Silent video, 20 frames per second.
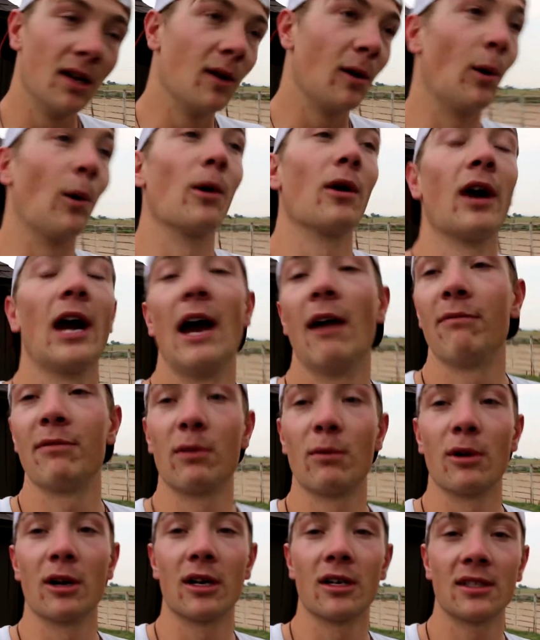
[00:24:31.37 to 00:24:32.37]
or
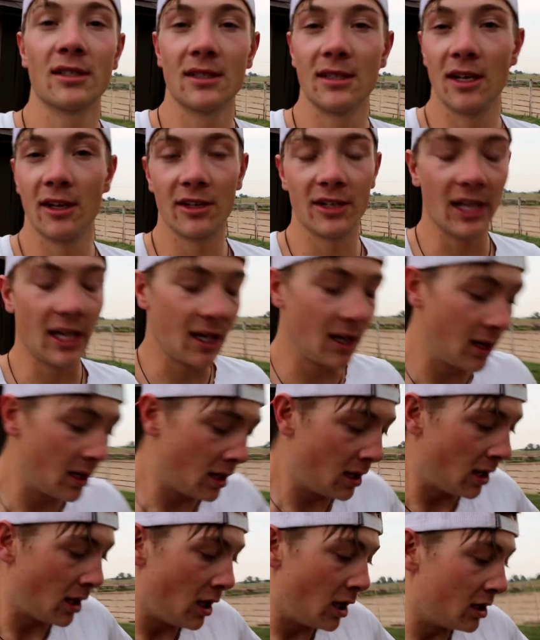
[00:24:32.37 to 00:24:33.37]
after work, it's another day.
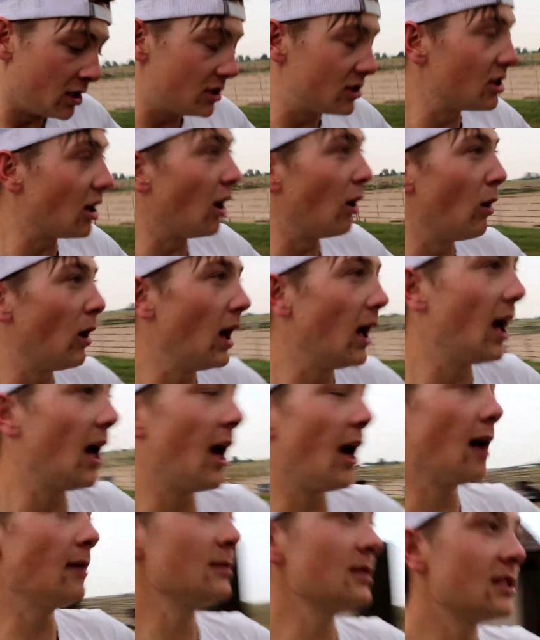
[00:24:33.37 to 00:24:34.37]
So
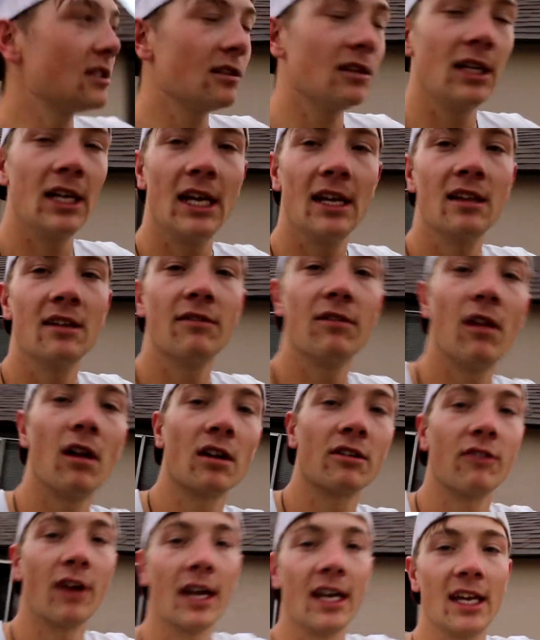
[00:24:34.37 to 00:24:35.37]
I'm just gonna end the
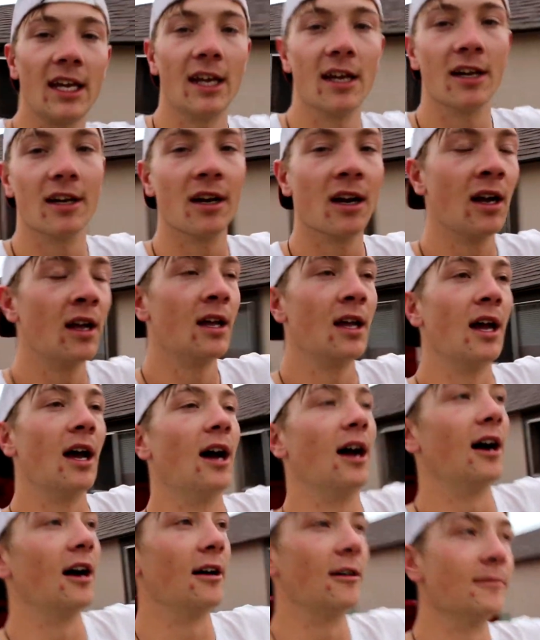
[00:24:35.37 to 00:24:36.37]
vlog right here.
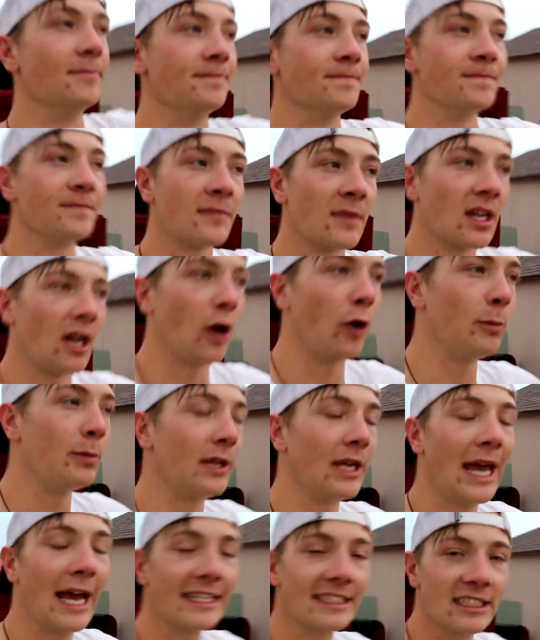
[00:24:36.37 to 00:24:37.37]
I hope
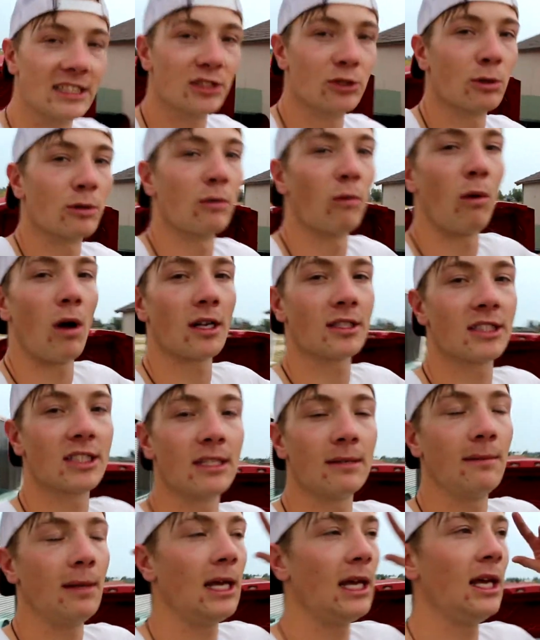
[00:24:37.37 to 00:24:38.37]
you guys enjoyed
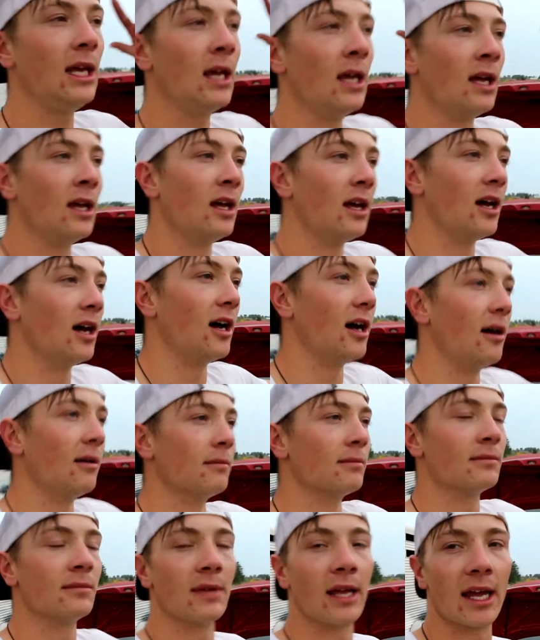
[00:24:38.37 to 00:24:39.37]
watching me,
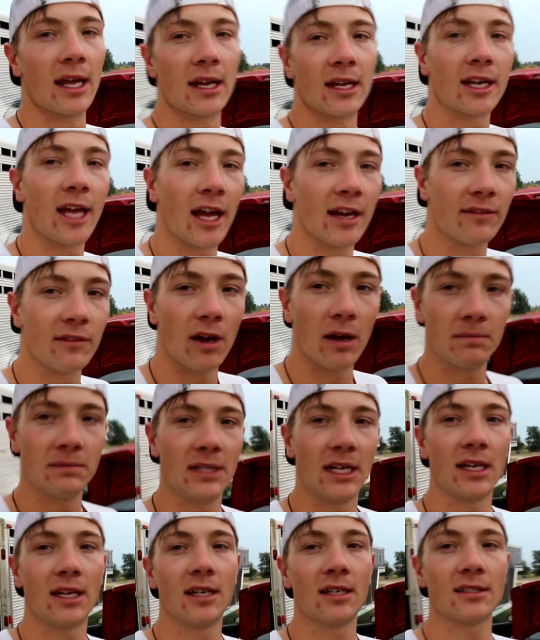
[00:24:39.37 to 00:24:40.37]
and kind of
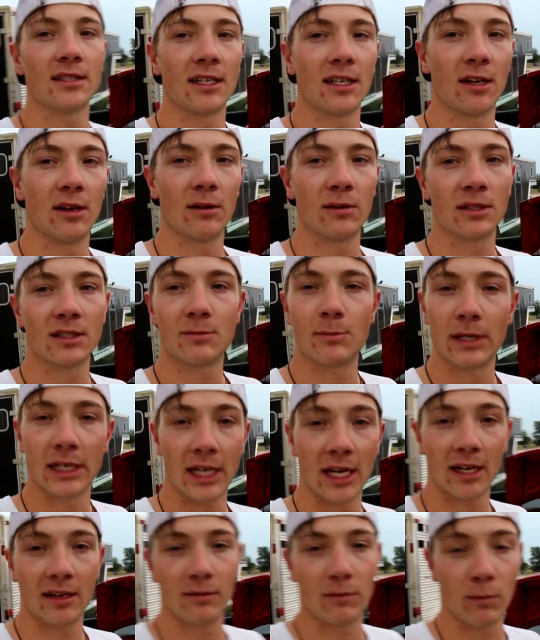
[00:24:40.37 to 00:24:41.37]
update, because I know it's been
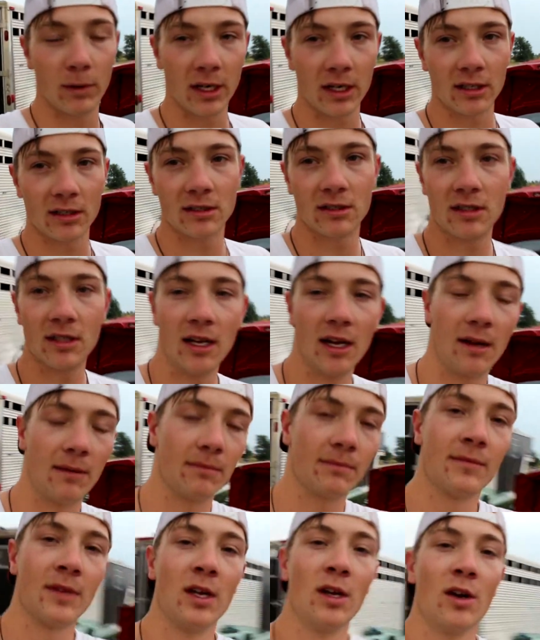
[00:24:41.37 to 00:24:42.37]
kind of weird
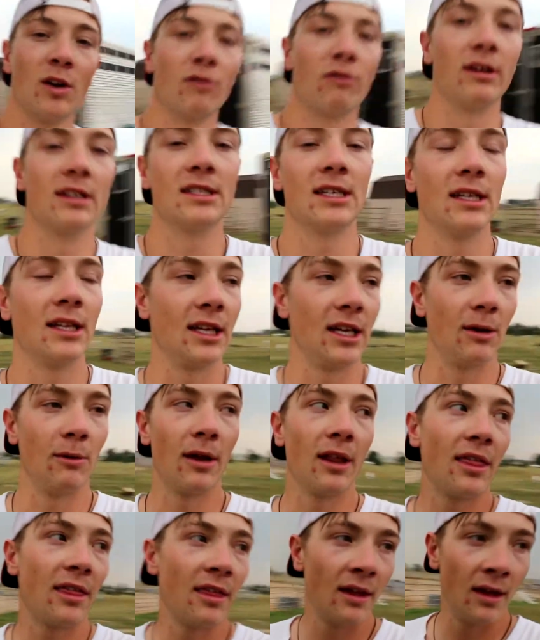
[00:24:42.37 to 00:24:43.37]
recently
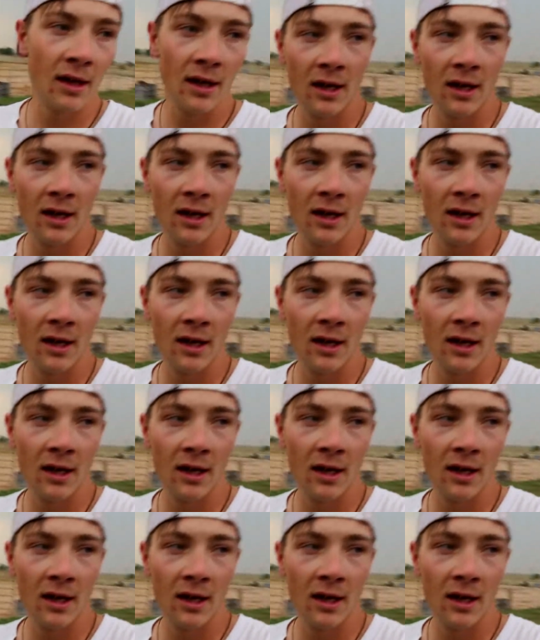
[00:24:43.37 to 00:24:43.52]
with